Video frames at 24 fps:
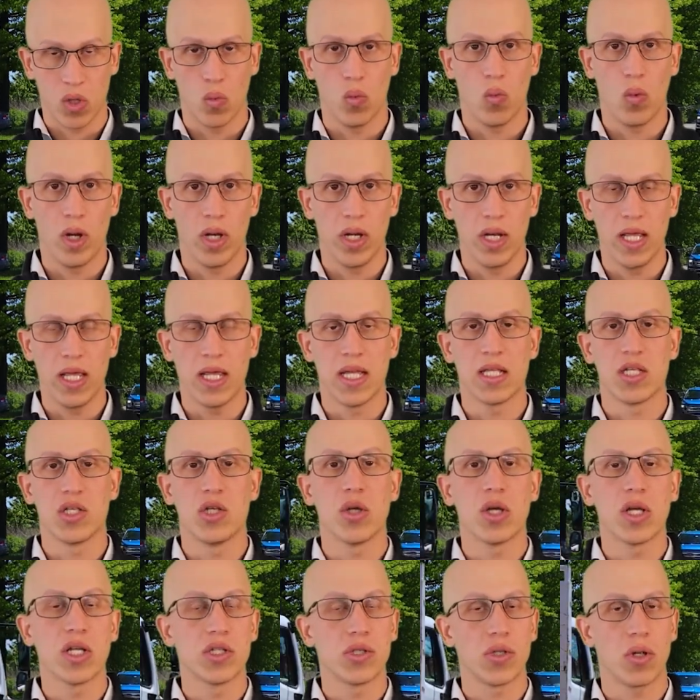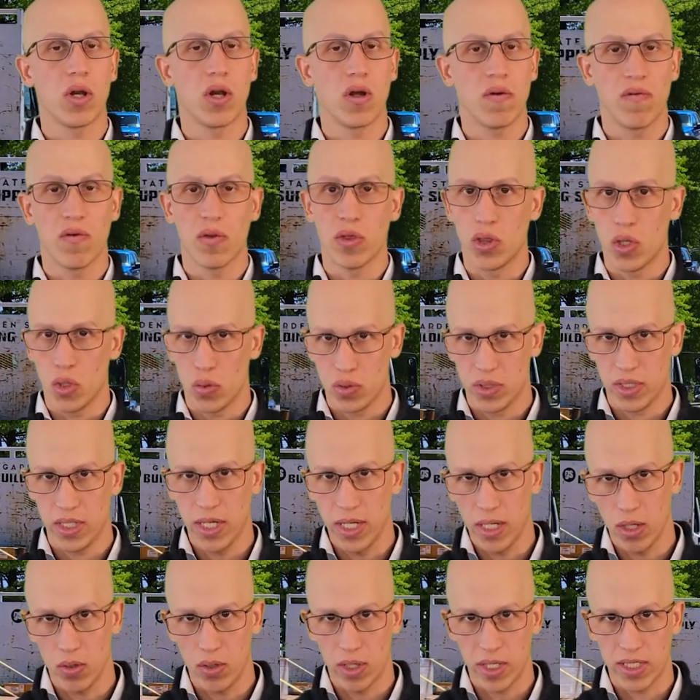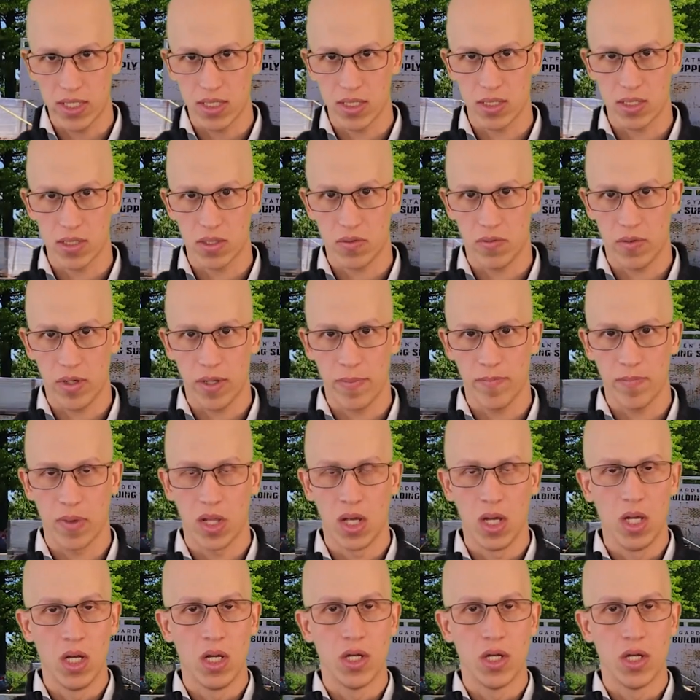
One is you can start off with no CDL license, right?